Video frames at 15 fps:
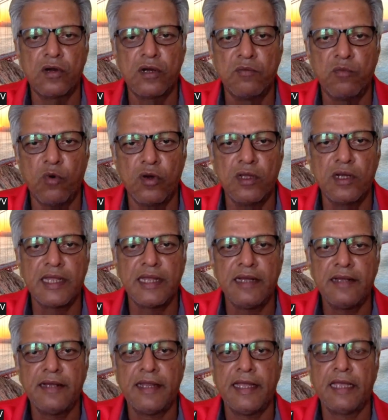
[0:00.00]
a bowler can
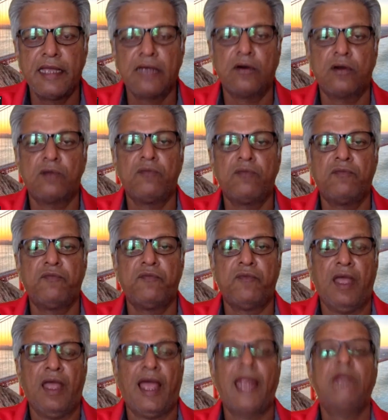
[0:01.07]
take or
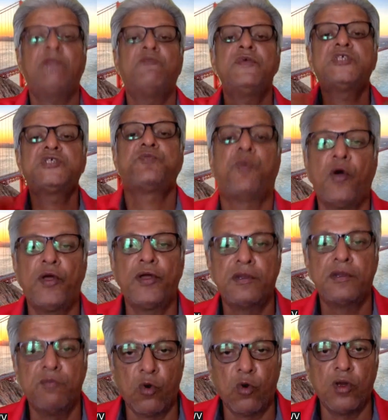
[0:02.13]
at which point a
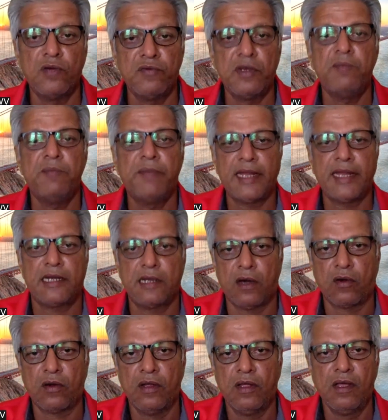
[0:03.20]
bowler will break down.
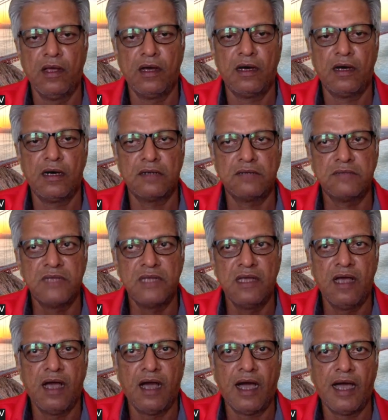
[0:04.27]

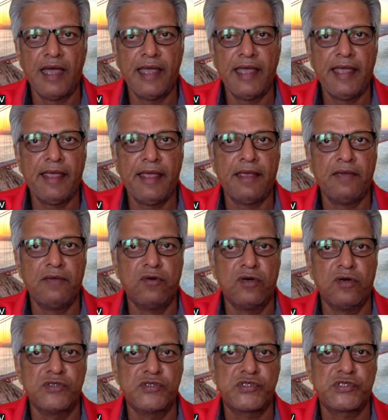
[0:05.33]
I
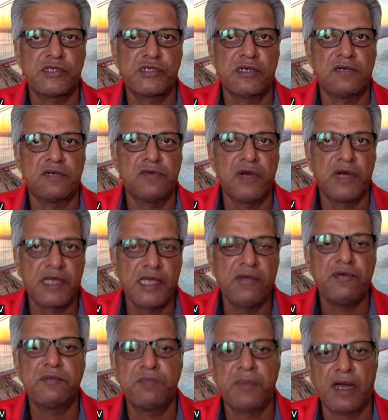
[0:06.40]
was working
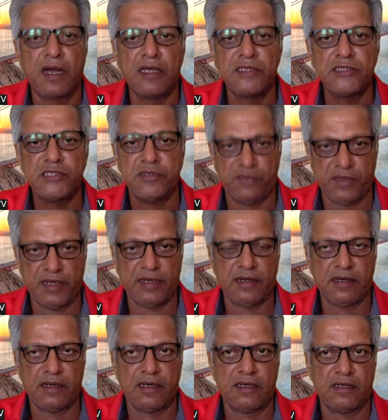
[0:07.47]
with Balaji
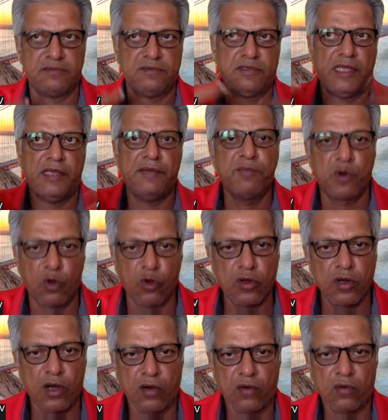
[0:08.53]
when he broke
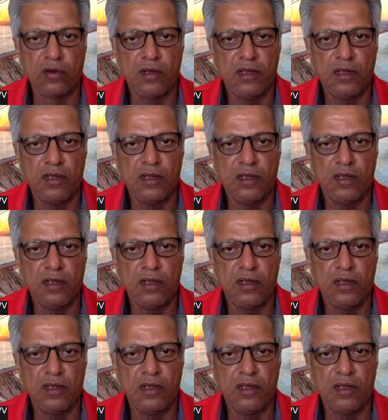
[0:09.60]
down,